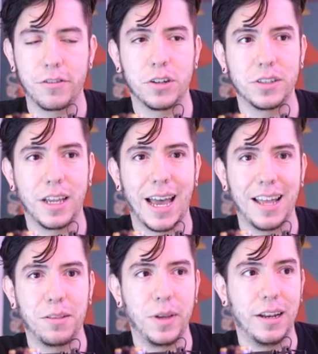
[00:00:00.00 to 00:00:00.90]
of course they
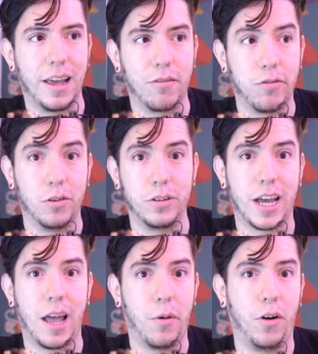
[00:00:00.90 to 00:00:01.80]
can't be like
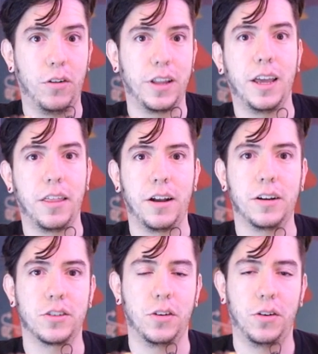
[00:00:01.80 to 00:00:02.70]
full-time all day
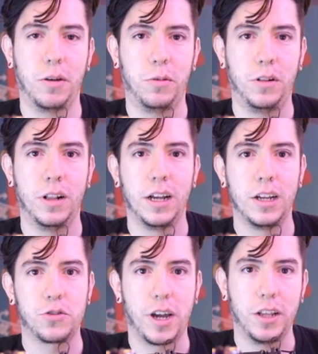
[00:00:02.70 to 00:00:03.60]
there. So I will
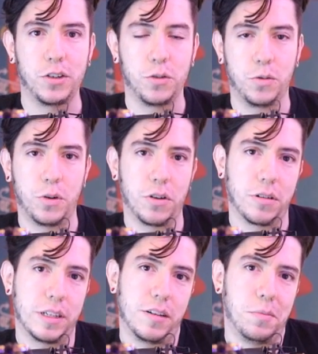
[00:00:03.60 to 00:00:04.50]
try to
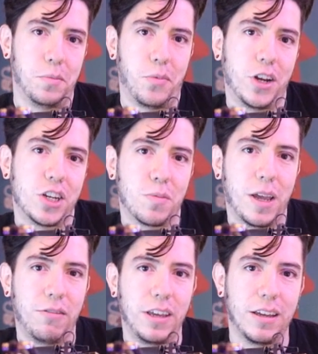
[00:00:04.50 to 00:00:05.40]
work as a bridge
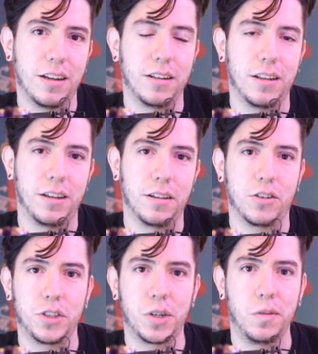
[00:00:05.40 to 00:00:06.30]
maybe and
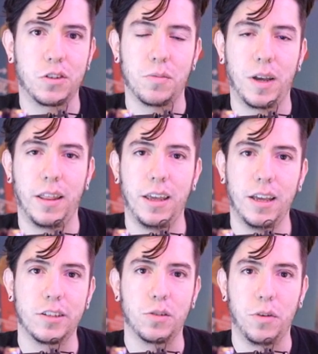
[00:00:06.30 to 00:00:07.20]
contribute some
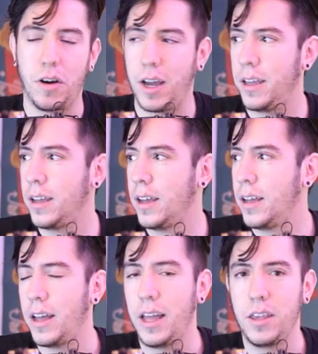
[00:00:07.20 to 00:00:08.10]
ideas, some UI
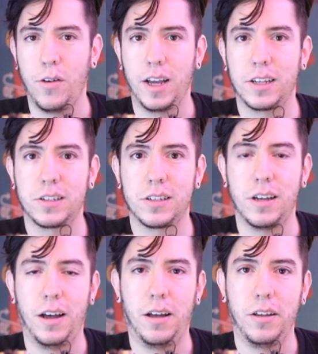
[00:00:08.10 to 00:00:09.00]
and UX
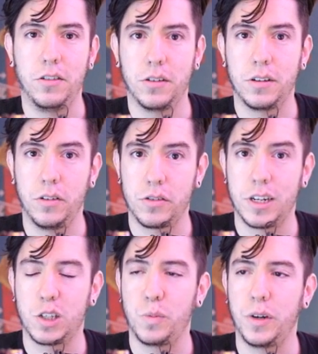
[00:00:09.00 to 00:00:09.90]

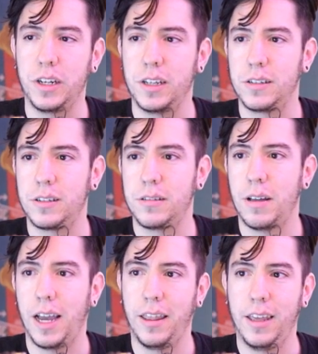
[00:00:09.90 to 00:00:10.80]
user
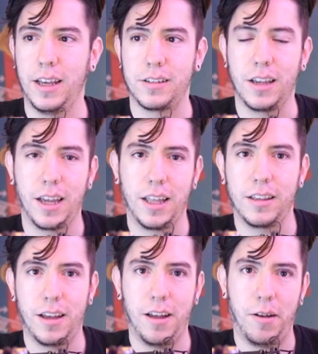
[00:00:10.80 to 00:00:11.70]
experience ideas, and
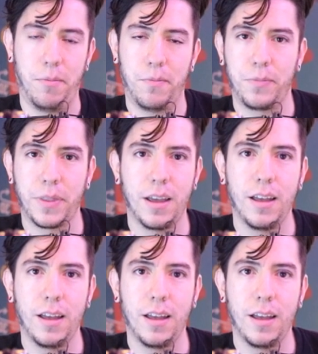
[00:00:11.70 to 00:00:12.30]
get them